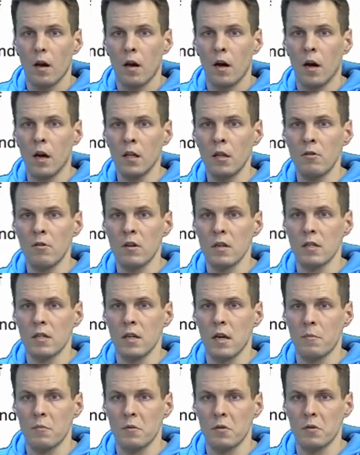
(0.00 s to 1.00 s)
other
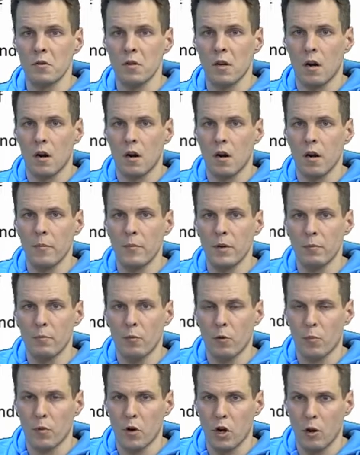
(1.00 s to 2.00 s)
assumptions are a bit
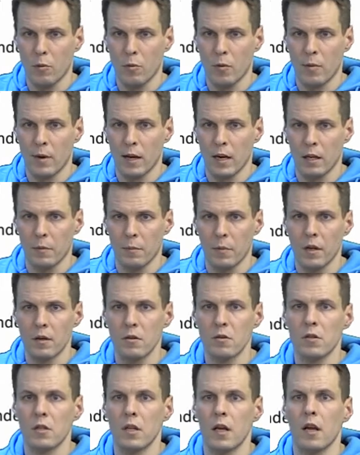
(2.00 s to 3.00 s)
more problematic
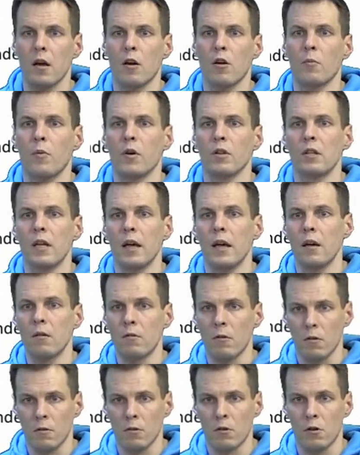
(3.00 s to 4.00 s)
because they are about the
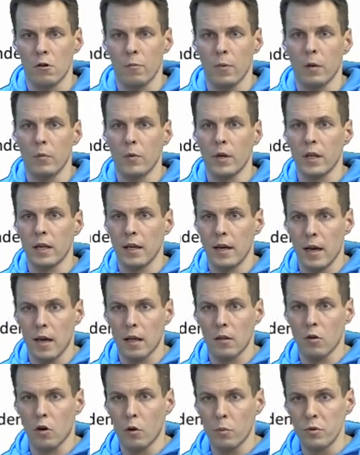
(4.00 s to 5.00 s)
error term, and we
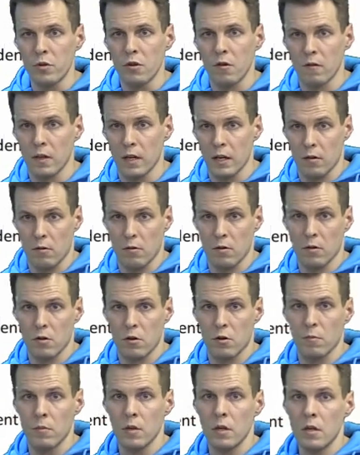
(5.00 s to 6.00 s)
can't observe the error
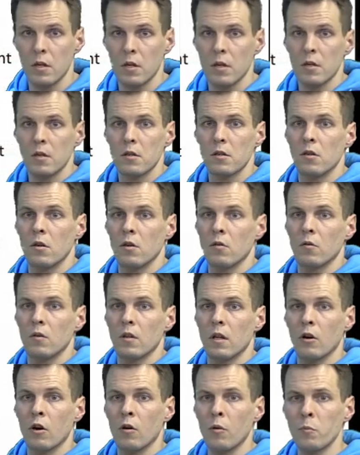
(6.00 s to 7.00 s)
term. So
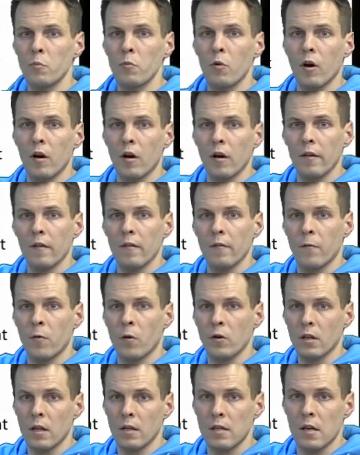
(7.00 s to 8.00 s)
the
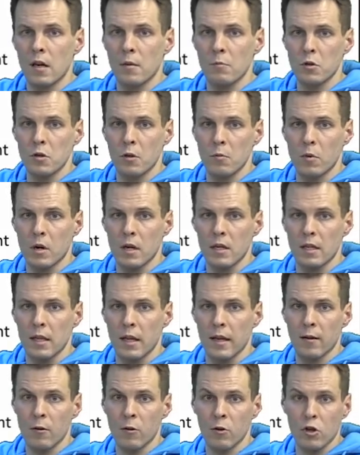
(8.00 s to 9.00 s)
fourth assumption was the
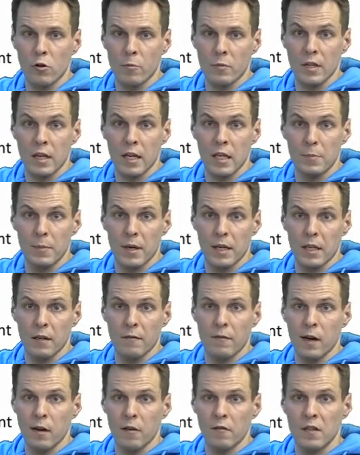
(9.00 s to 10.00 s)
error term has expected
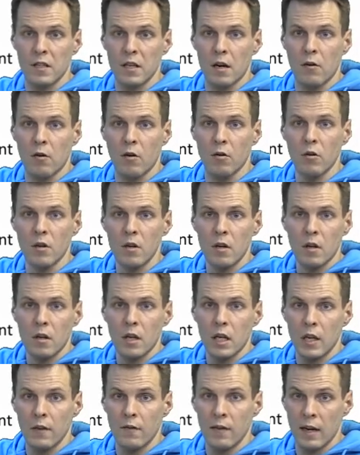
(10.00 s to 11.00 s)
value of zero
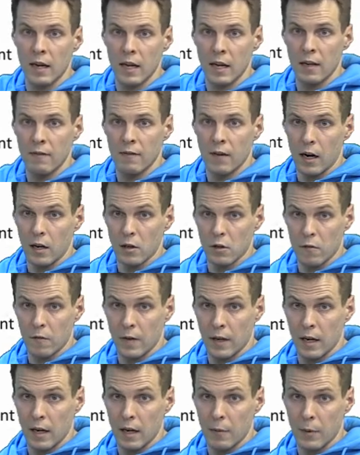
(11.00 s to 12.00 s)
given any values of
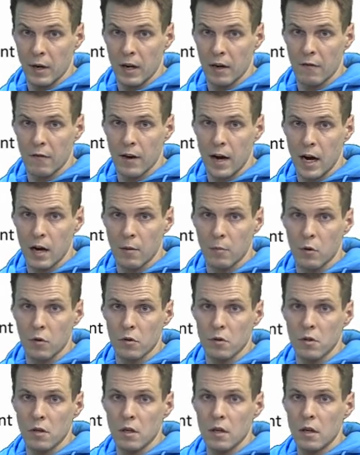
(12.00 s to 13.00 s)
independent
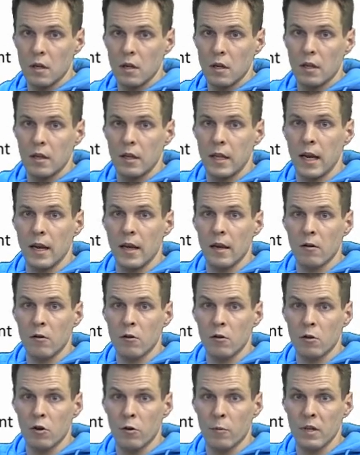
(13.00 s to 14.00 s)
variables. Then
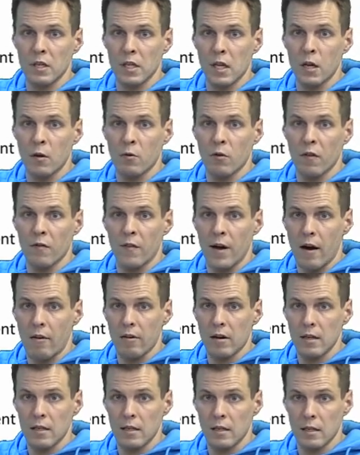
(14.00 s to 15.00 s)
error term has equal
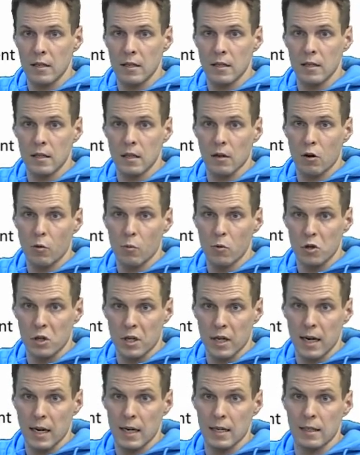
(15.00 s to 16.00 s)
variance. This is the
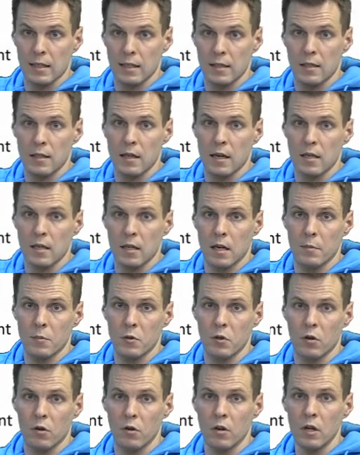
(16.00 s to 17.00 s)
homoskedasticity
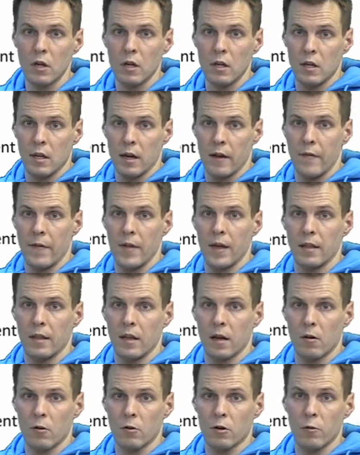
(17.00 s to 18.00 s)
assumption, and then the
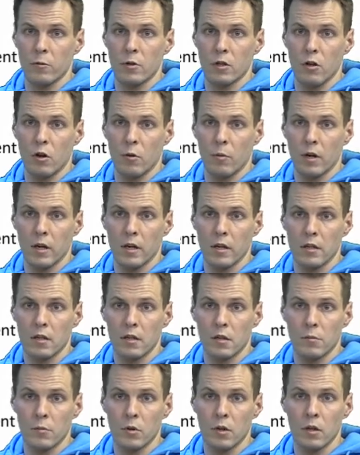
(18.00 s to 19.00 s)
error term is normally
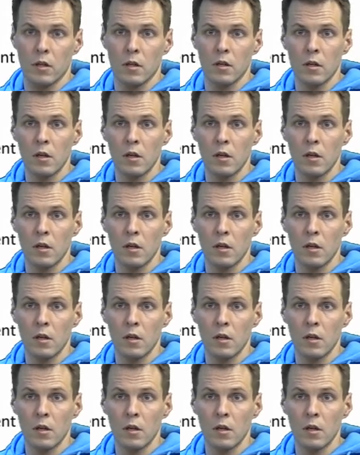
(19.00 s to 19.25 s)
distributed.